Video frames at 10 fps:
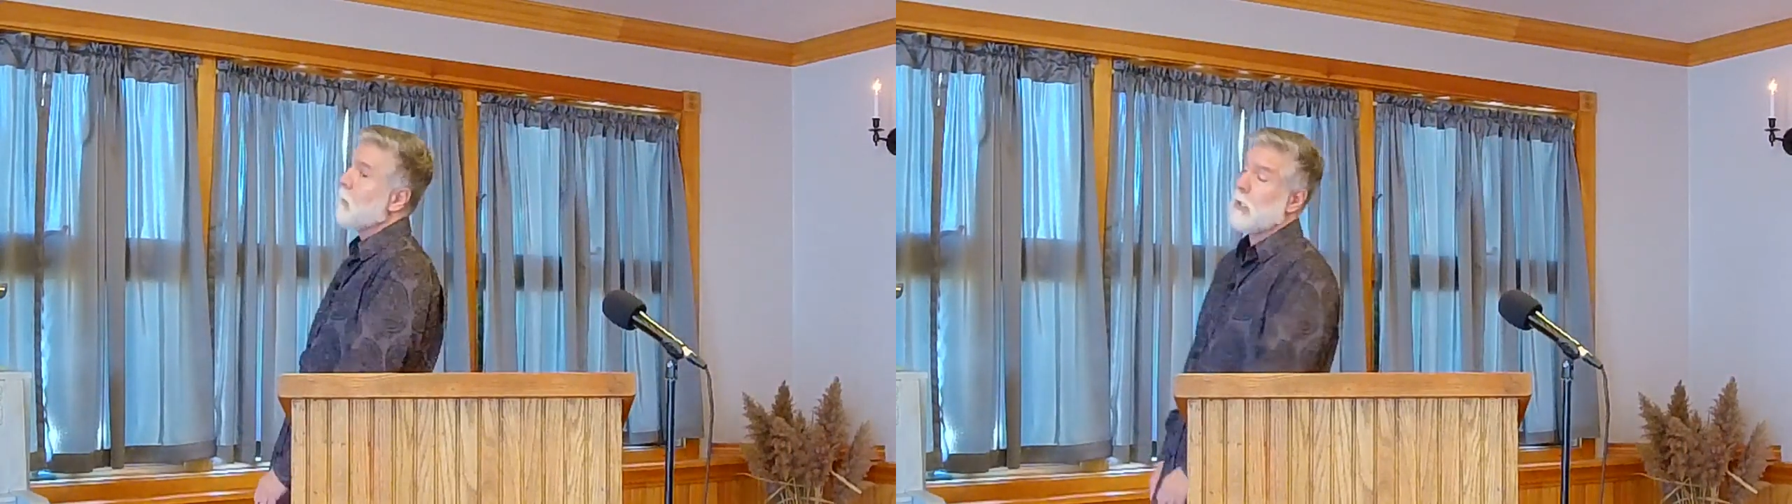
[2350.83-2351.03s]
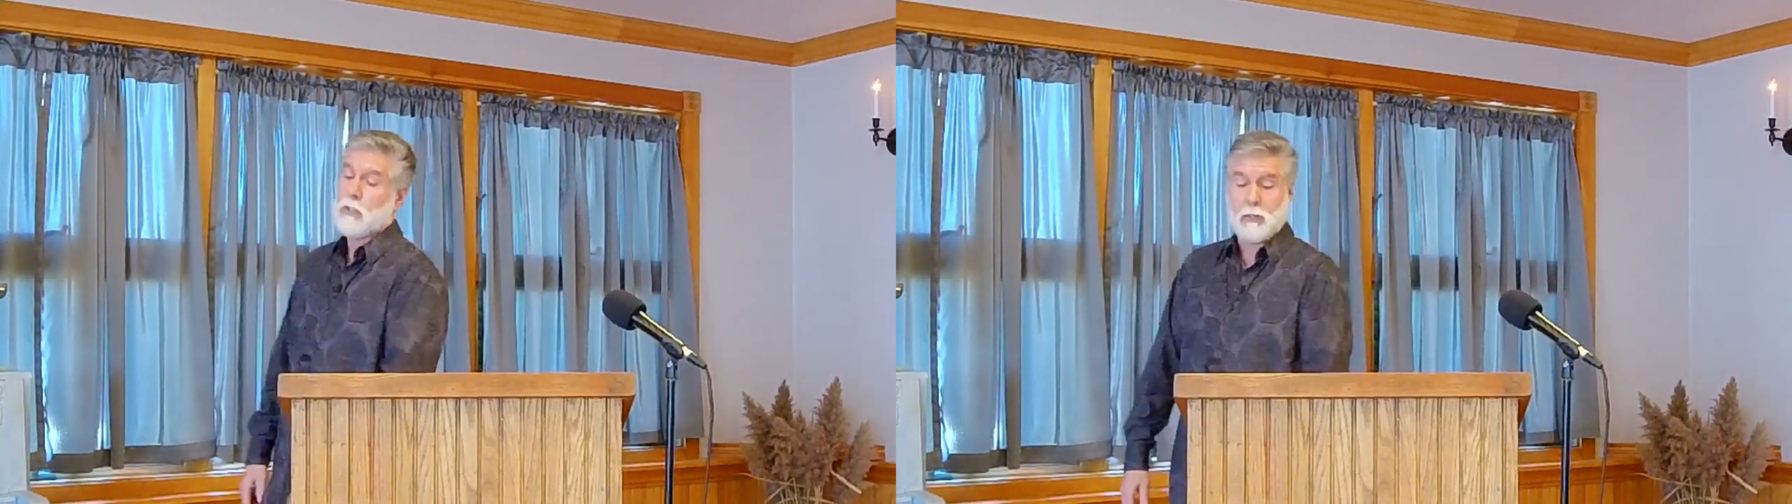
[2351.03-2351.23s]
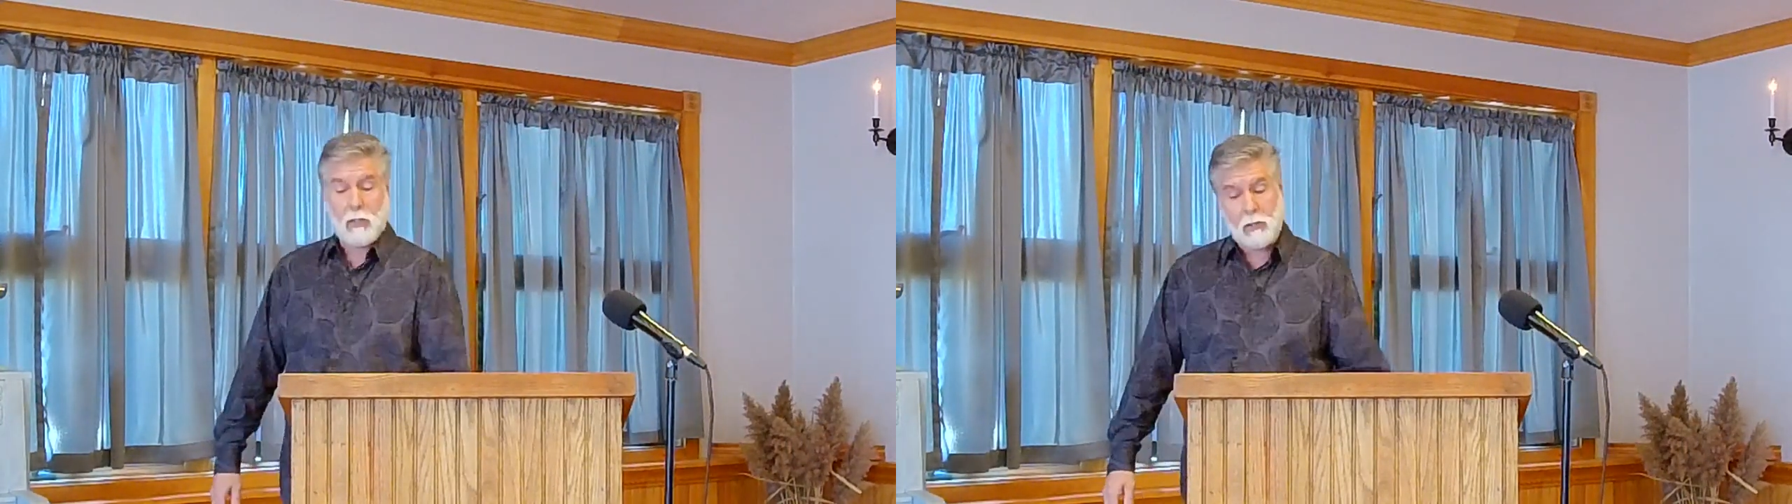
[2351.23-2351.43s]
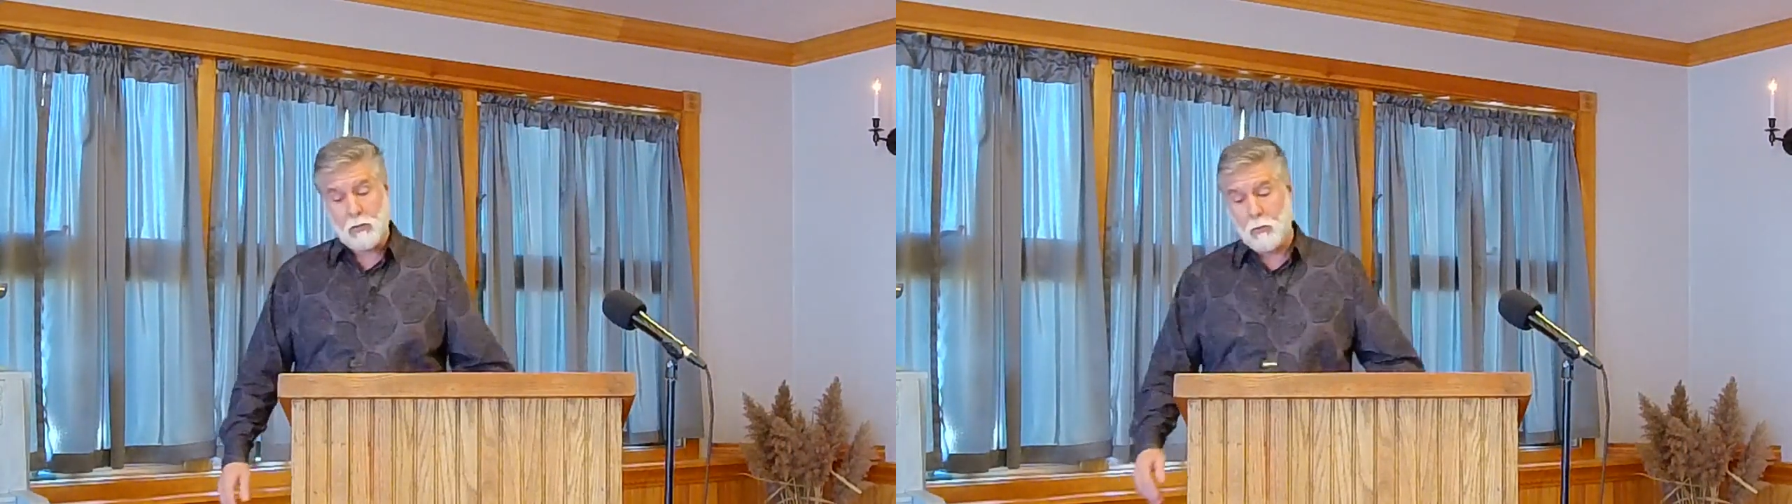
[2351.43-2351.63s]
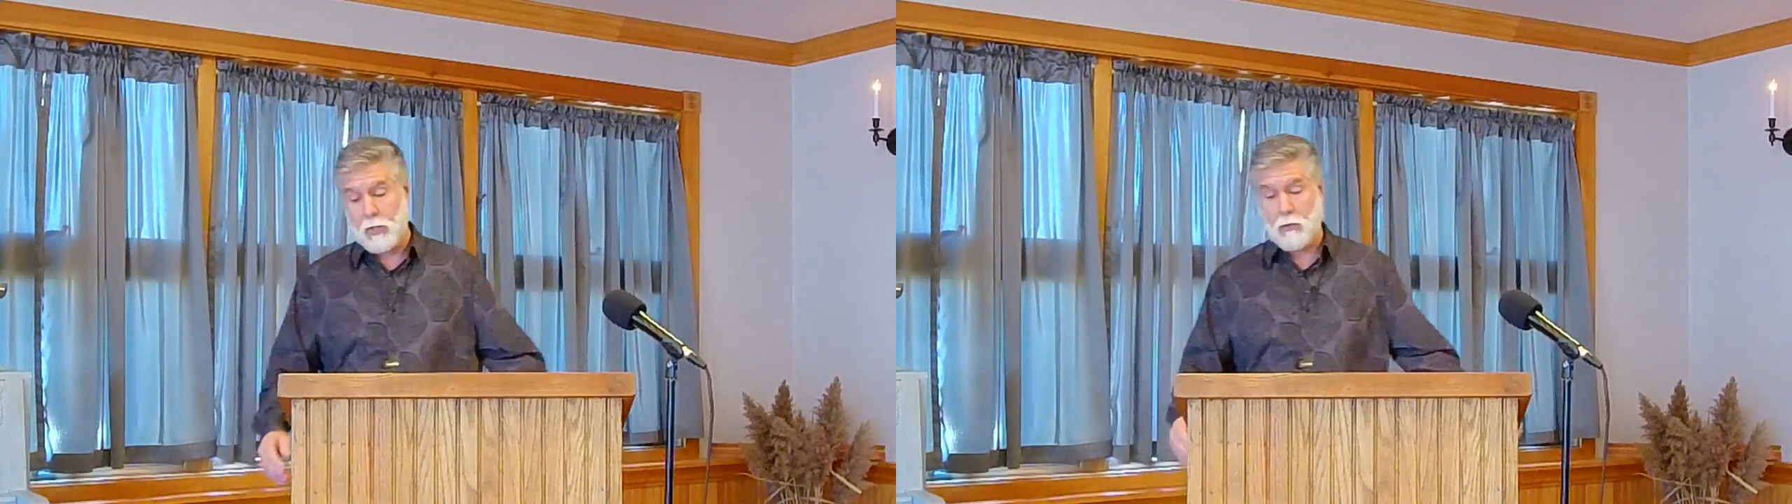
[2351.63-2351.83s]
I just think it's
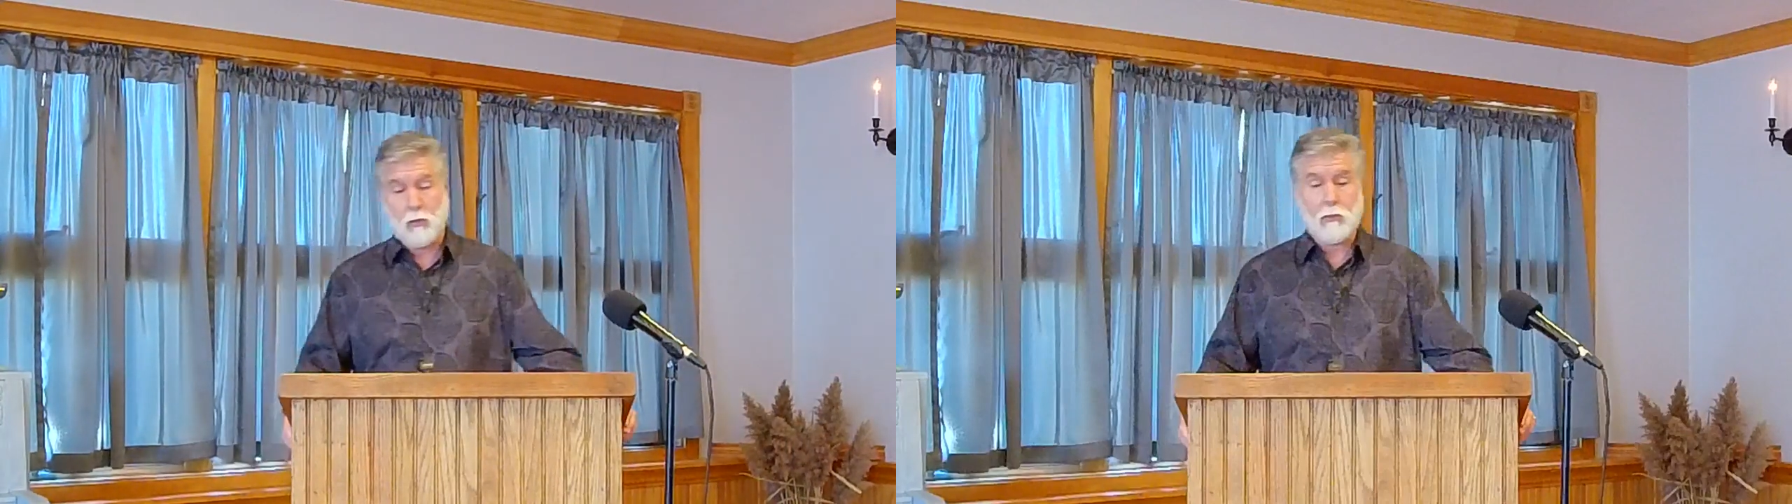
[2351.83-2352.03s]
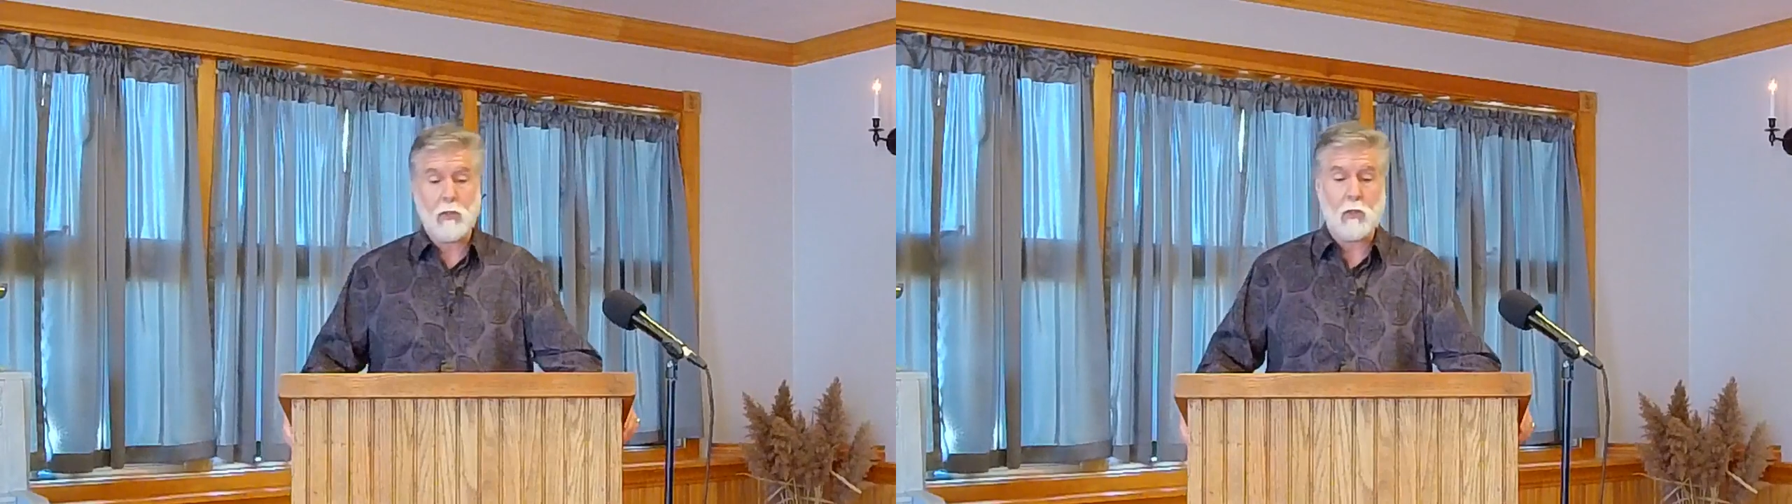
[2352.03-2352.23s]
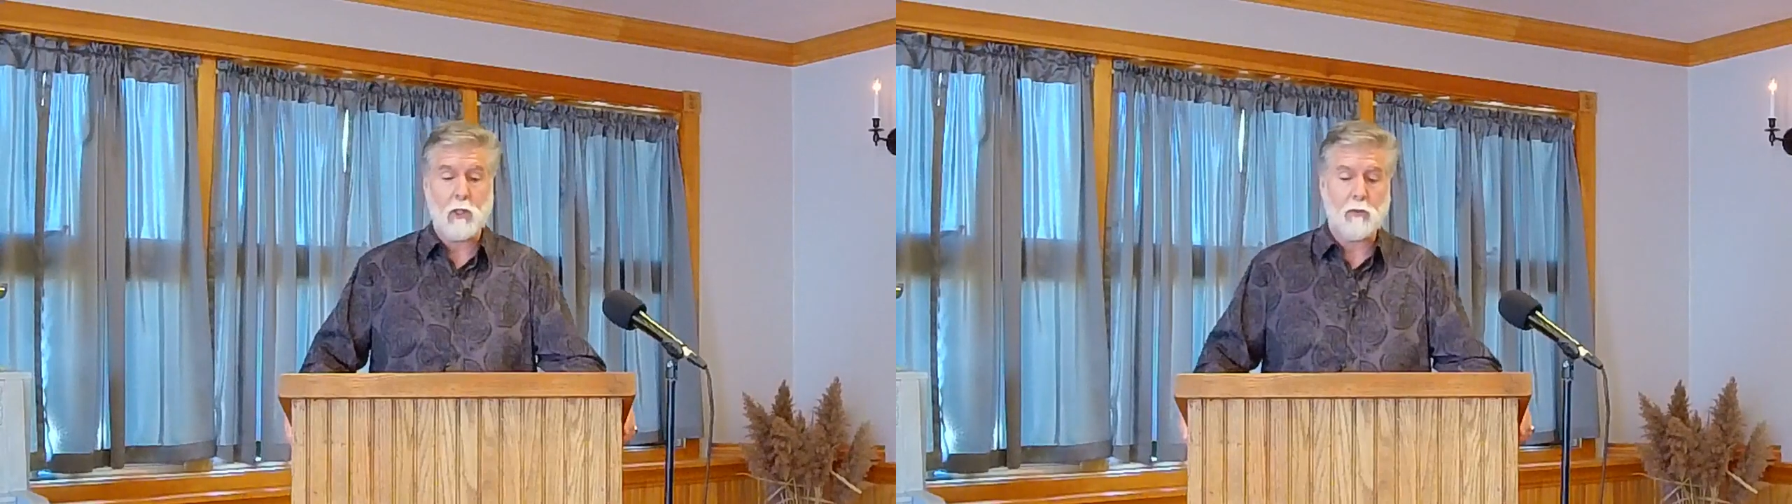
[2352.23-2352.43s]
the way to do it this year.